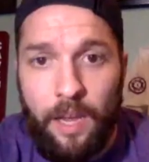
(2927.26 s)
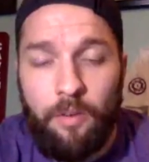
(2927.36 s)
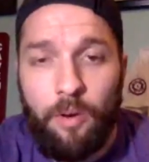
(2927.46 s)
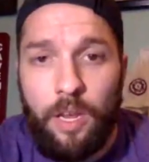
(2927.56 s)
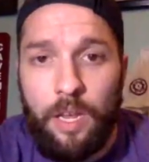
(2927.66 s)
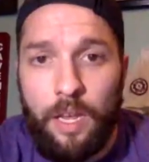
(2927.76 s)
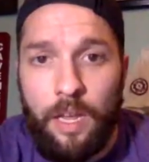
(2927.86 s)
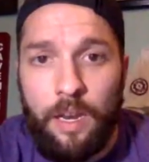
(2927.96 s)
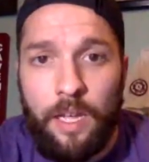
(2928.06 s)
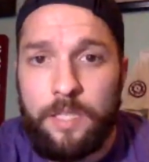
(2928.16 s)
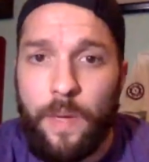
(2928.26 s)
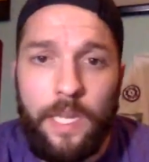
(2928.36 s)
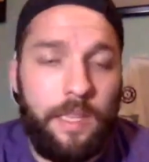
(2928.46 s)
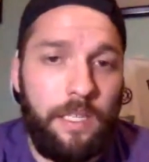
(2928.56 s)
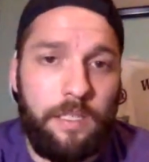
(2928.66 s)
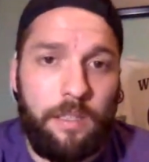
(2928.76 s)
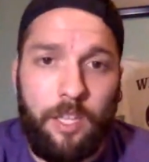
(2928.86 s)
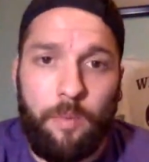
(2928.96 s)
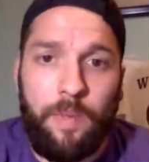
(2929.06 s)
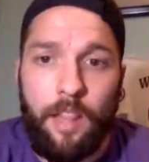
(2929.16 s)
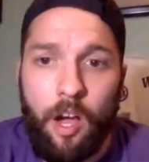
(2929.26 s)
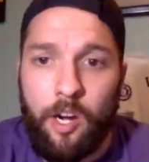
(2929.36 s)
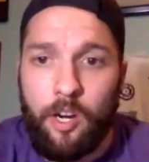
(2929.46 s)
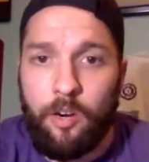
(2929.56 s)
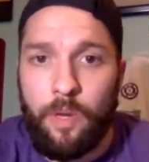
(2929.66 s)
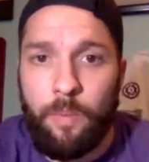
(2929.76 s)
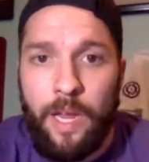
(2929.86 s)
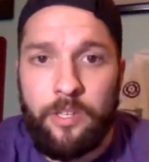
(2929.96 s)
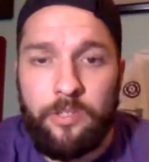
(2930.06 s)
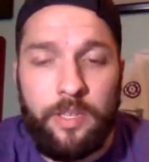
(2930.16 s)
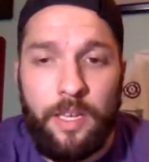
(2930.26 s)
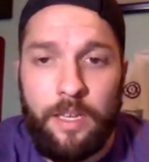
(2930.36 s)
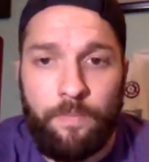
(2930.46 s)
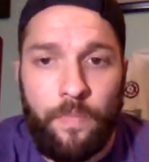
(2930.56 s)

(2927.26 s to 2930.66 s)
agree, and expect these to be longer when majors hit.